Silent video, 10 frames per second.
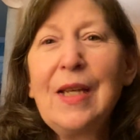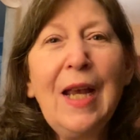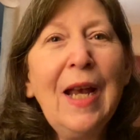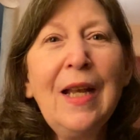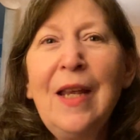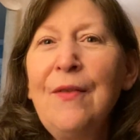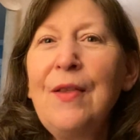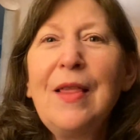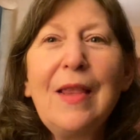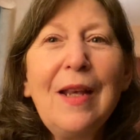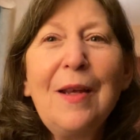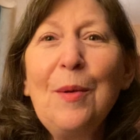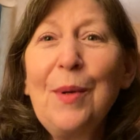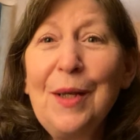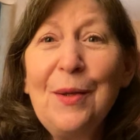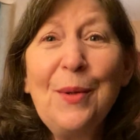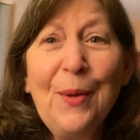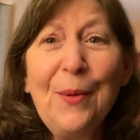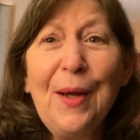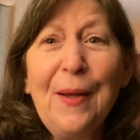can't even think you can
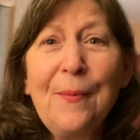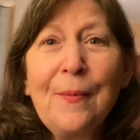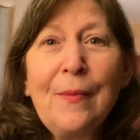do it.